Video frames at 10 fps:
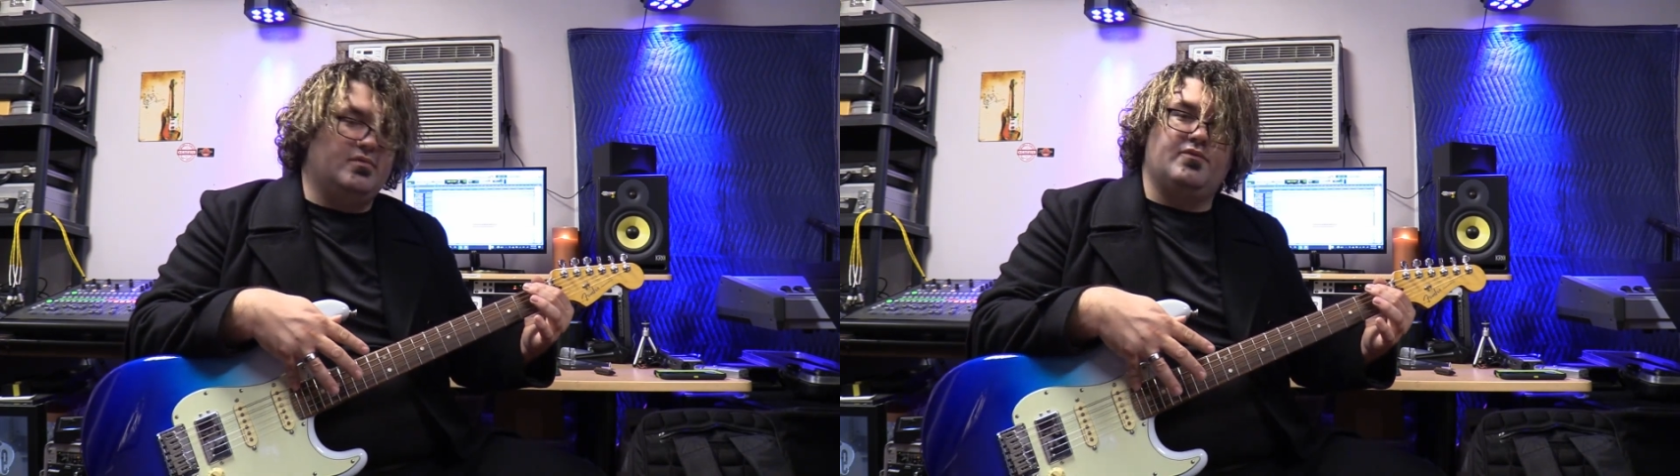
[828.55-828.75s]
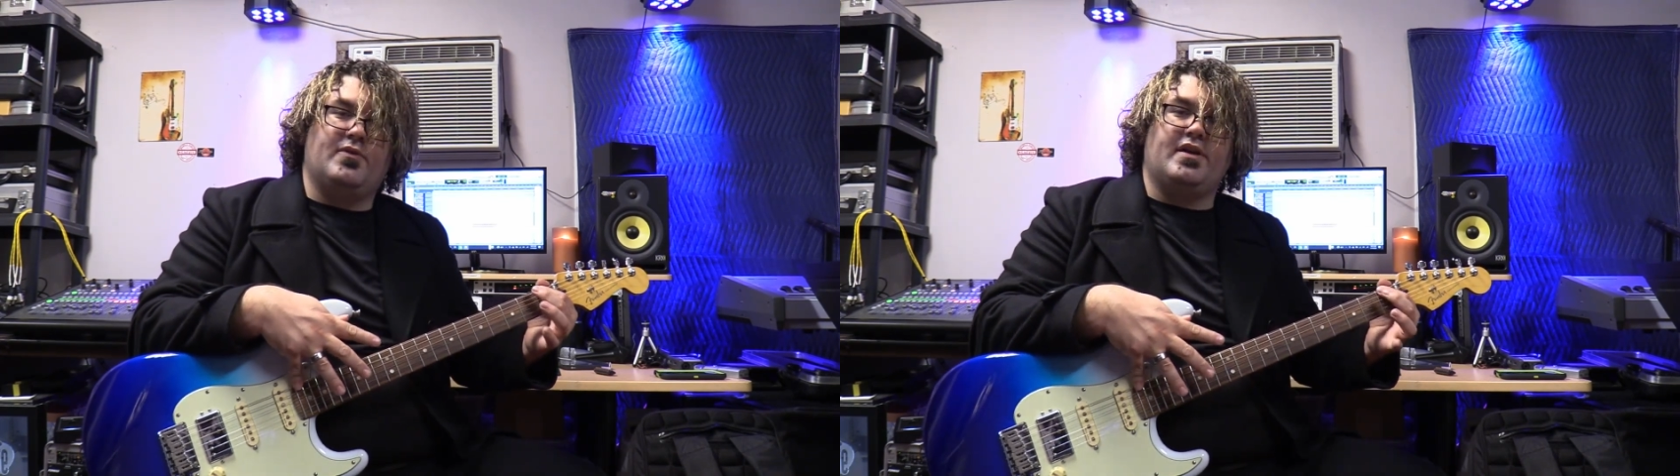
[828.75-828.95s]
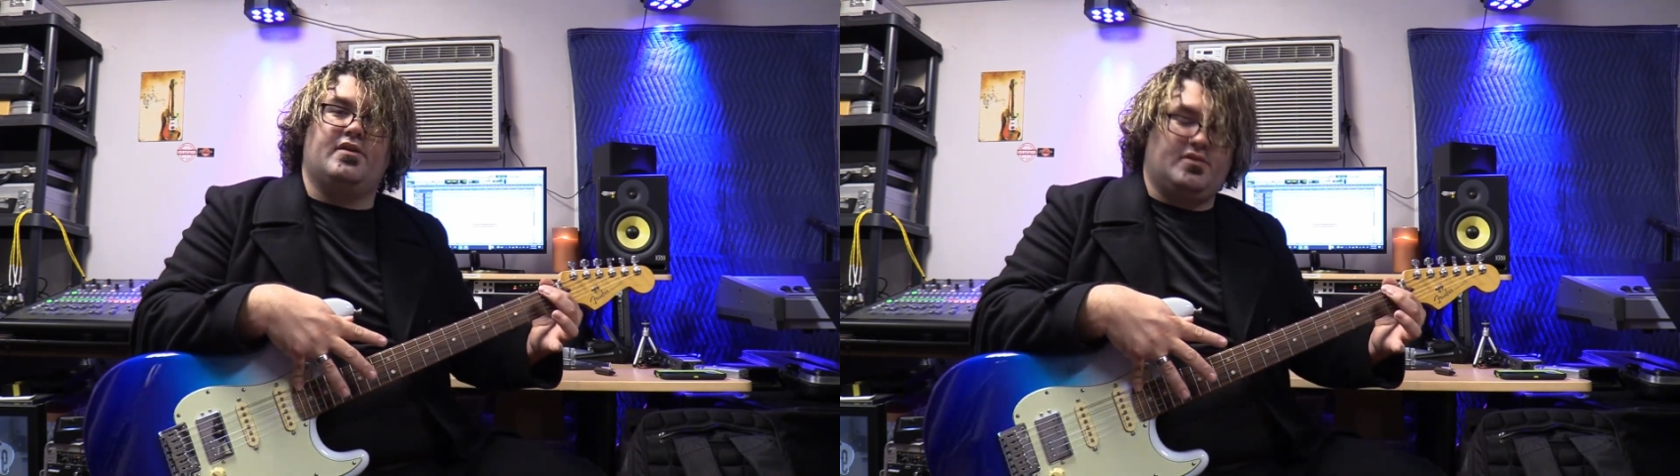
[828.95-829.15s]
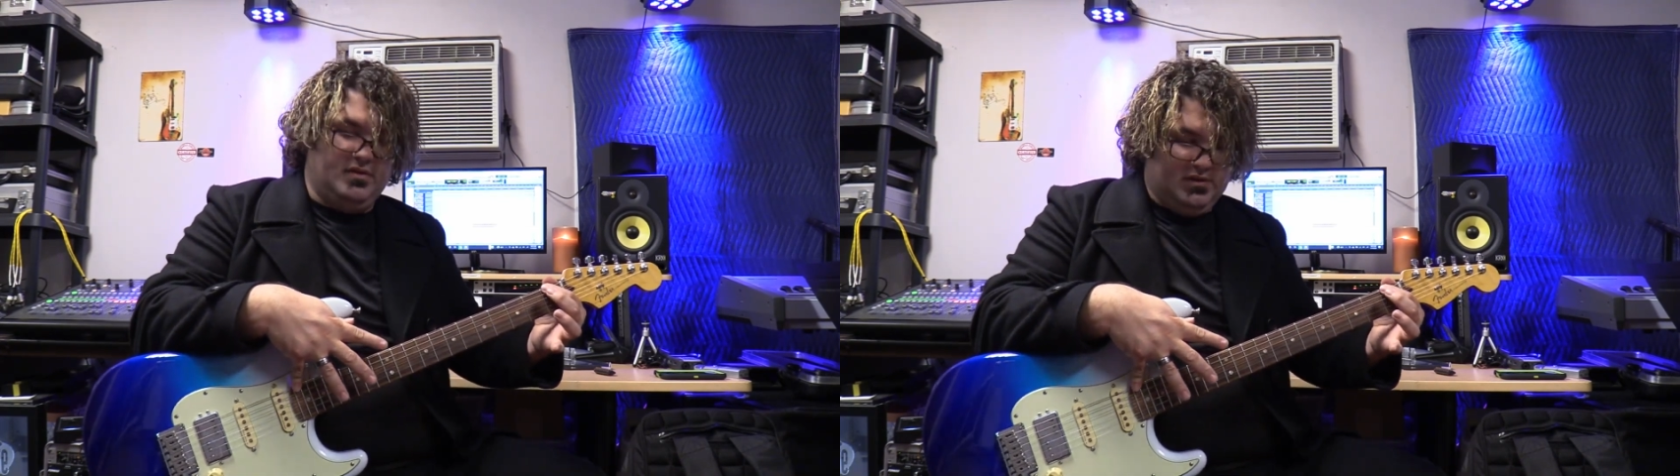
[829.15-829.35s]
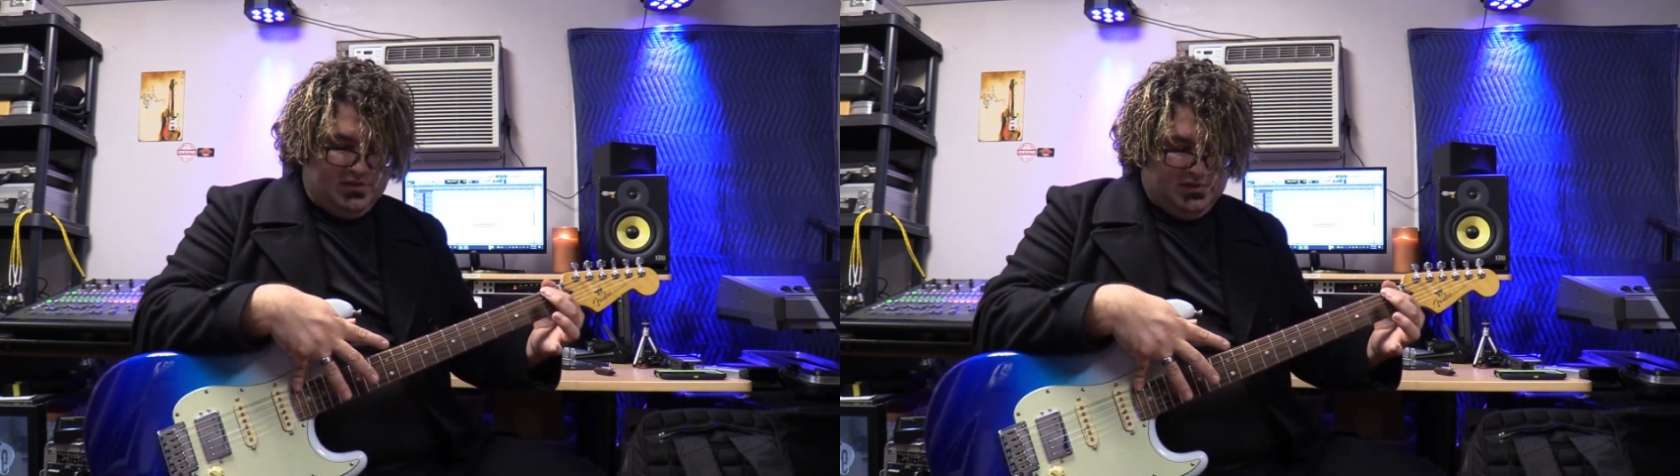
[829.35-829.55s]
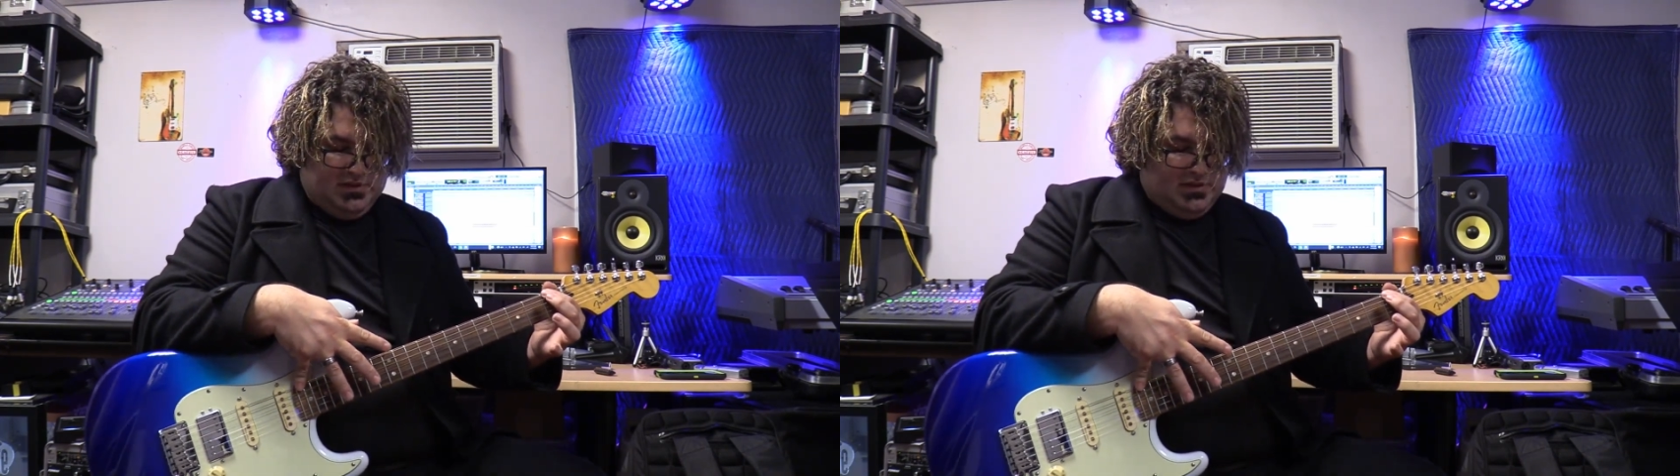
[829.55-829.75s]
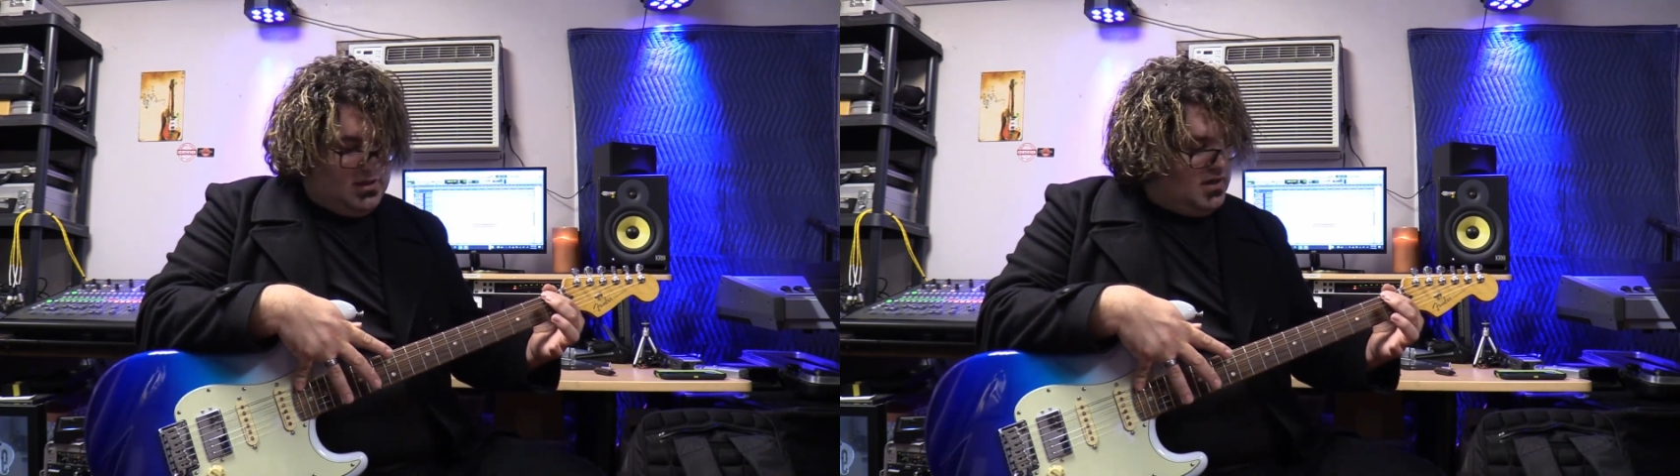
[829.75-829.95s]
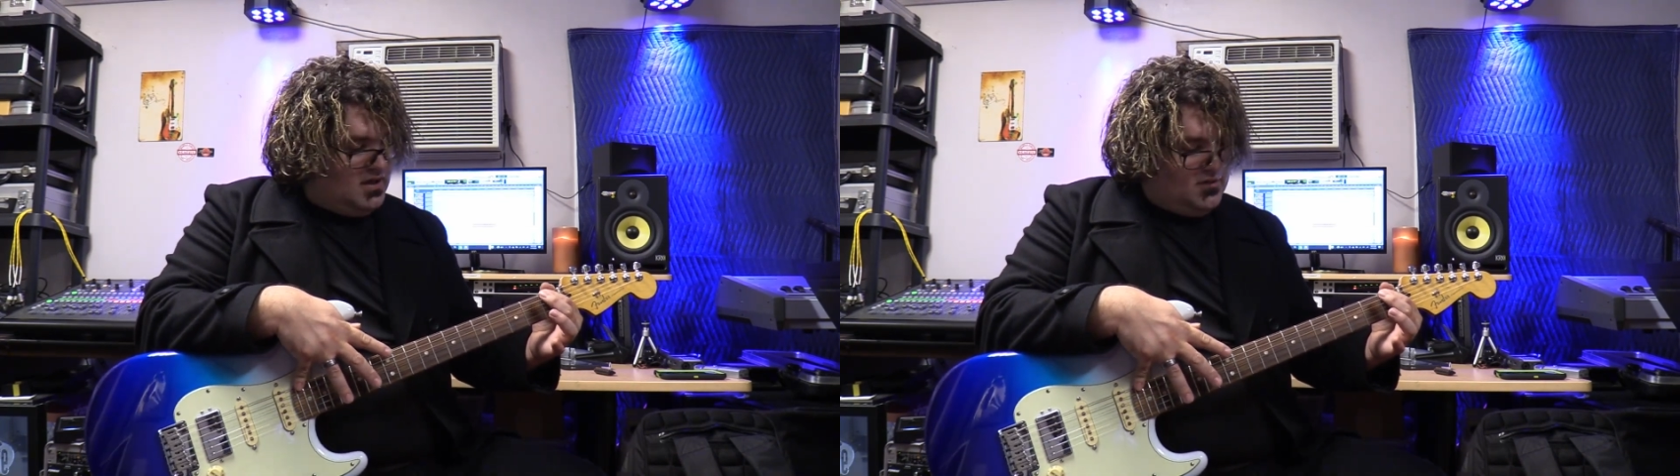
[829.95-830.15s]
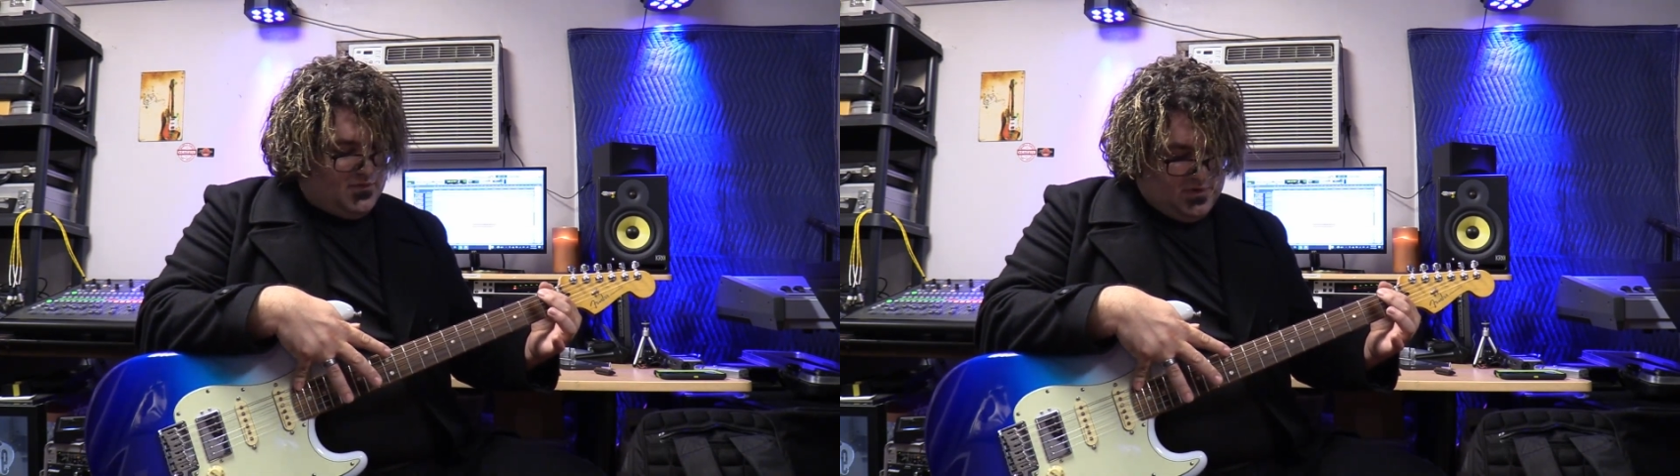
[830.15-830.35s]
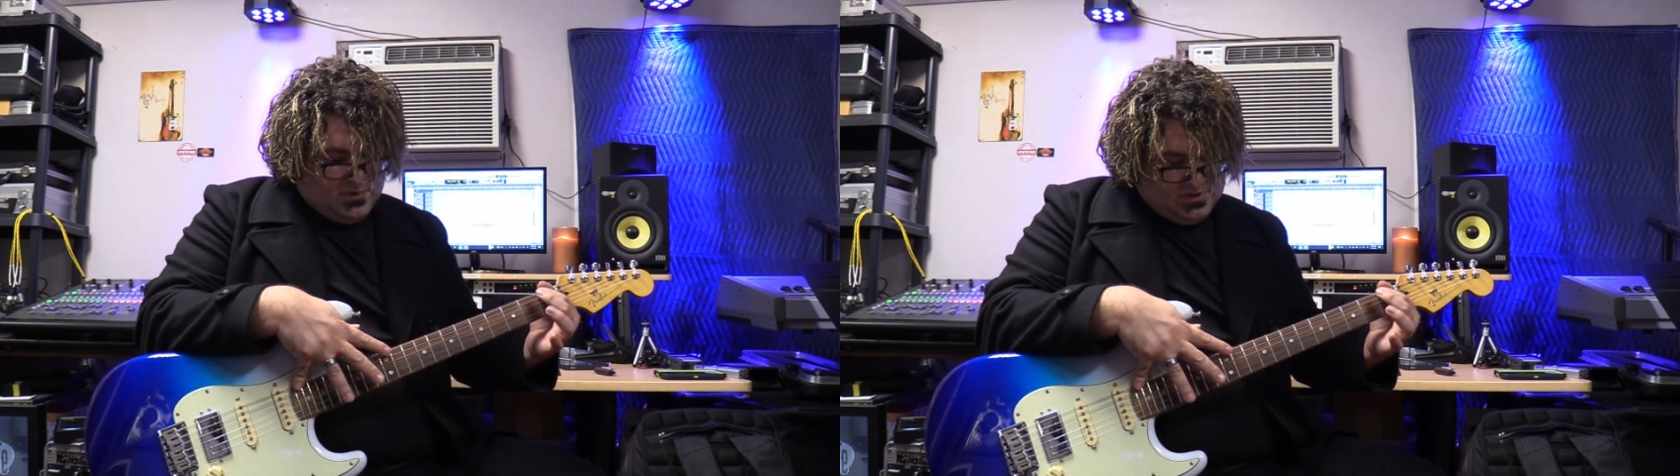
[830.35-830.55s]
fret it on the
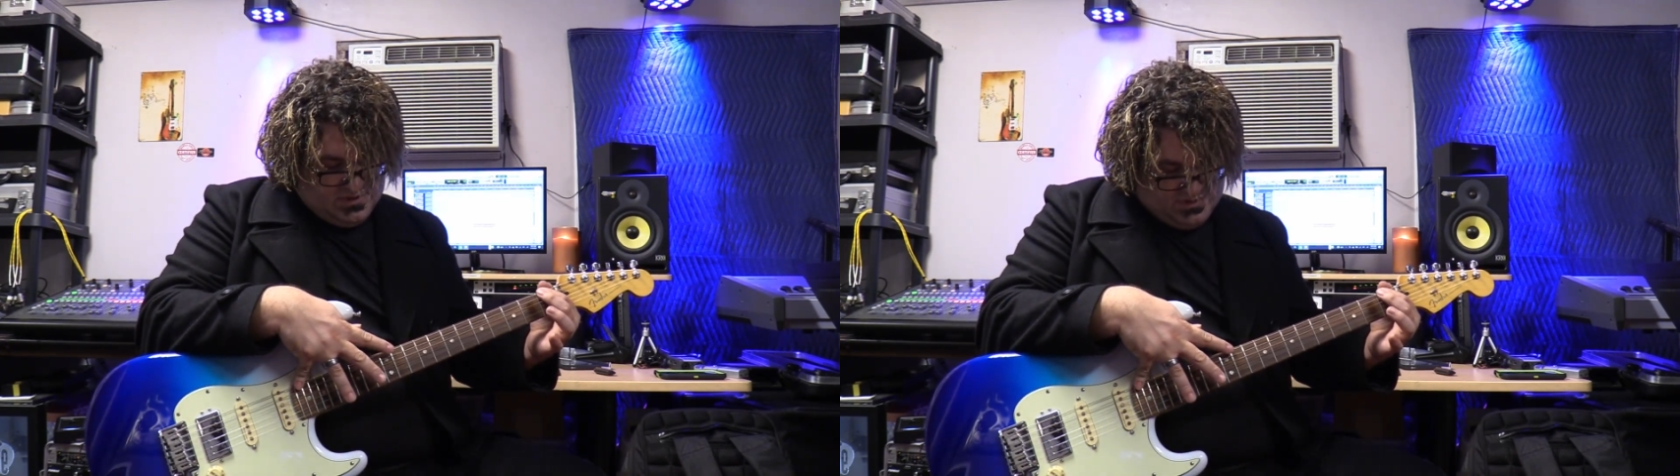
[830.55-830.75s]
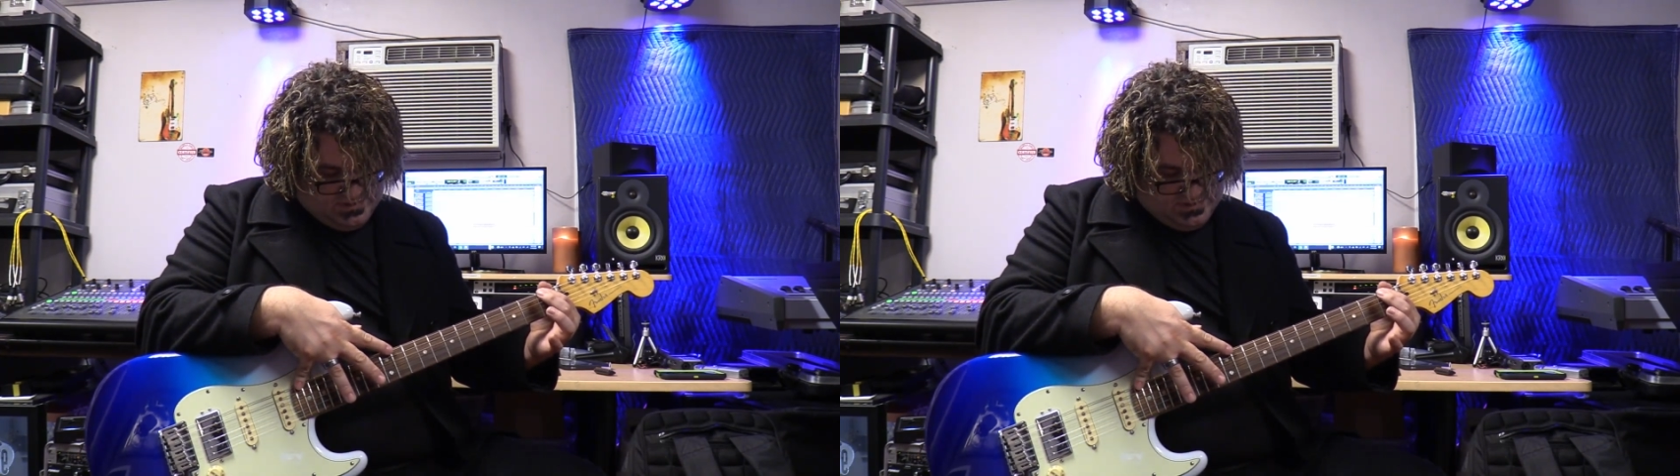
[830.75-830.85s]
first,